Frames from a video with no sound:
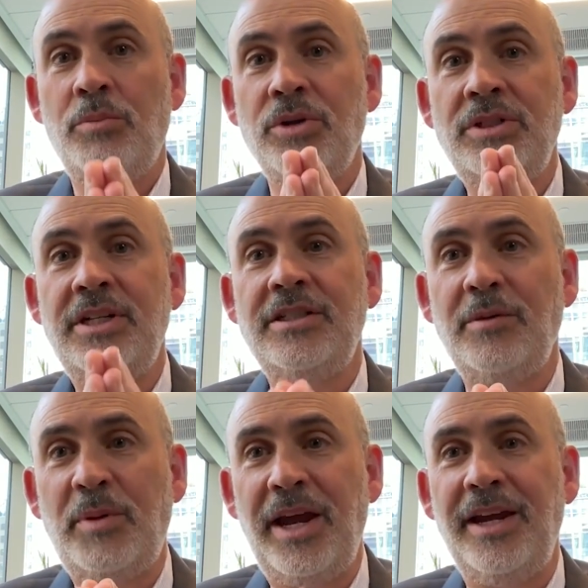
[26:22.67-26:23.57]

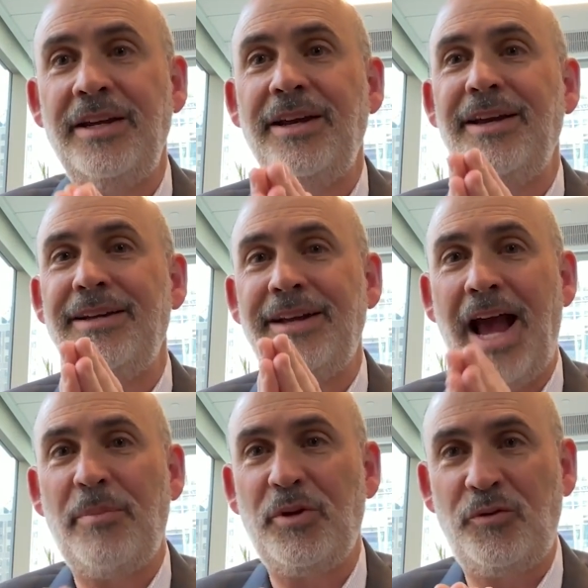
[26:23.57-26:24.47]
participate in
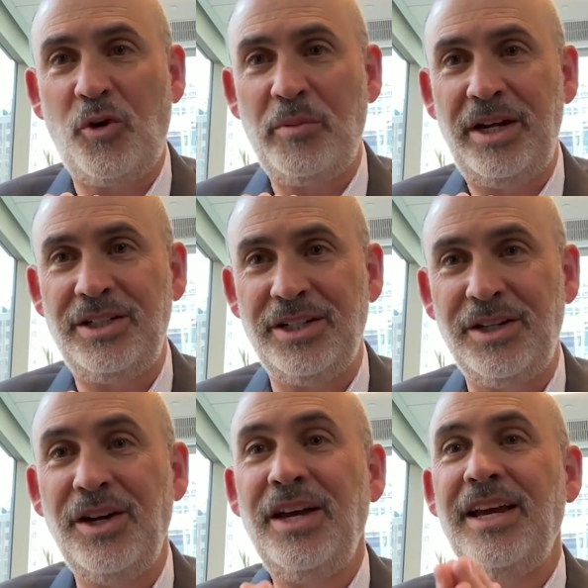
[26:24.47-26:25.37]
capital
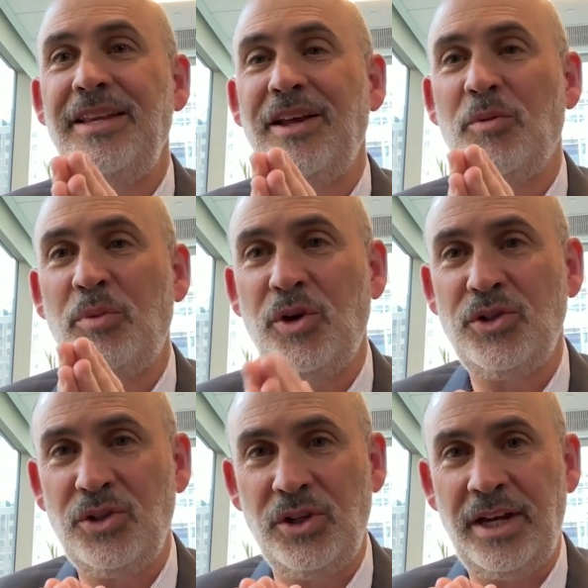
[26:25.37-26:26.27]
formation in their
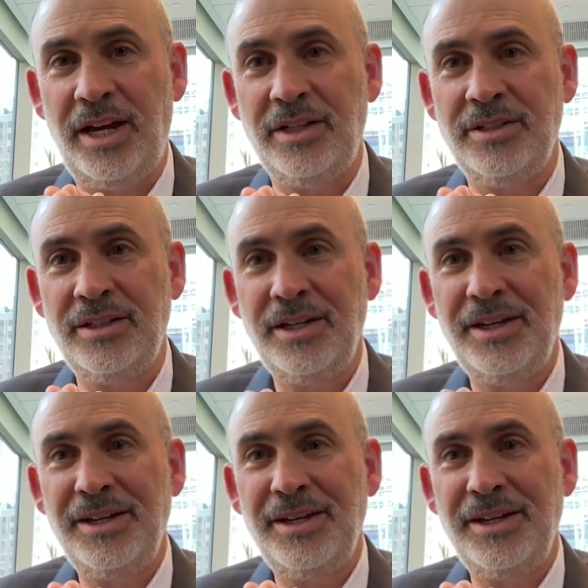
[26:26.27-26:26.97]
personal accounts,